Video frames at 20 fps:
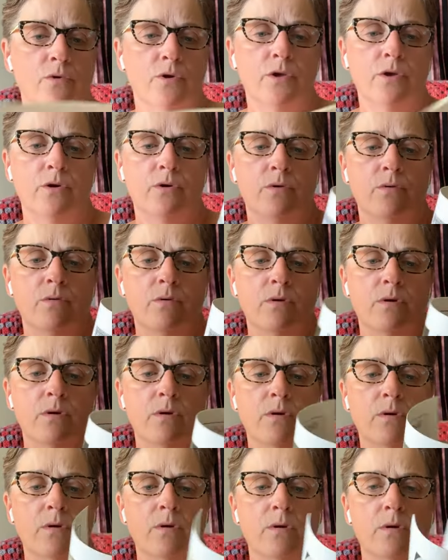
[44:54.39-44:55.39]
you
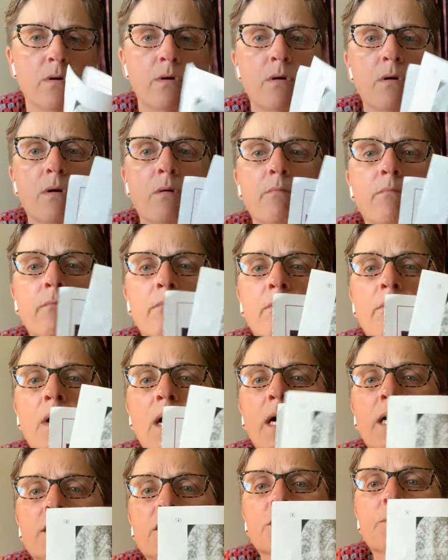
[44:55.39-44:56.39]

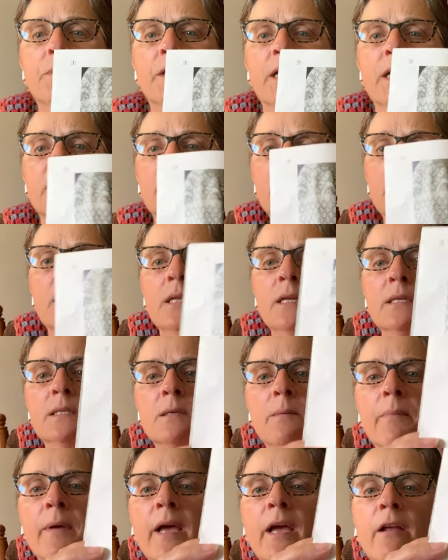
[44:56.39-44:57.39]
much because it is a
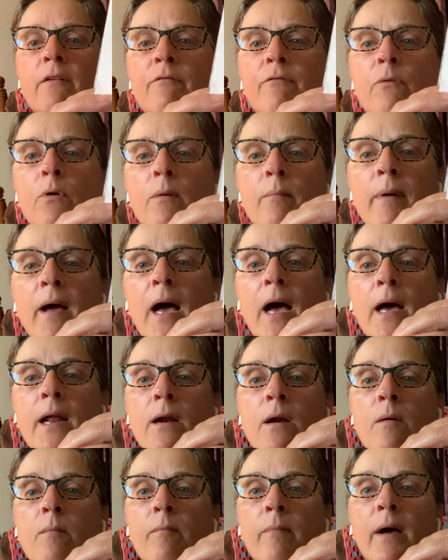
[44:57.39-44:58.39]
paid for
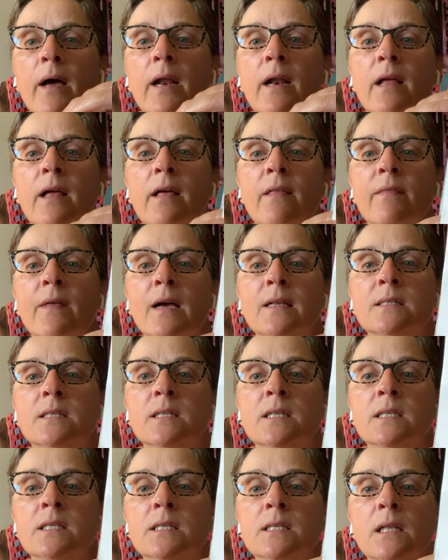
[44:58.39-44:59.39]
pattern, but that's
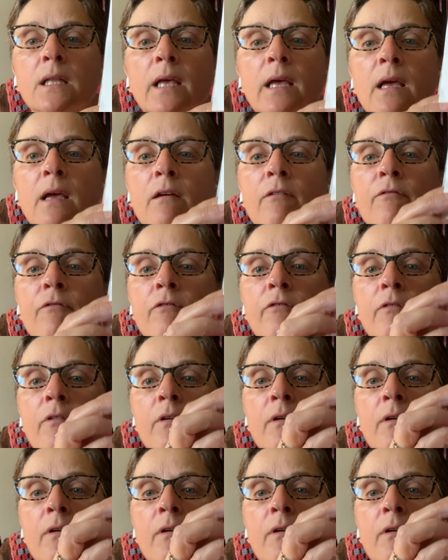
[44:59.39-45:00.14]
the sleeve.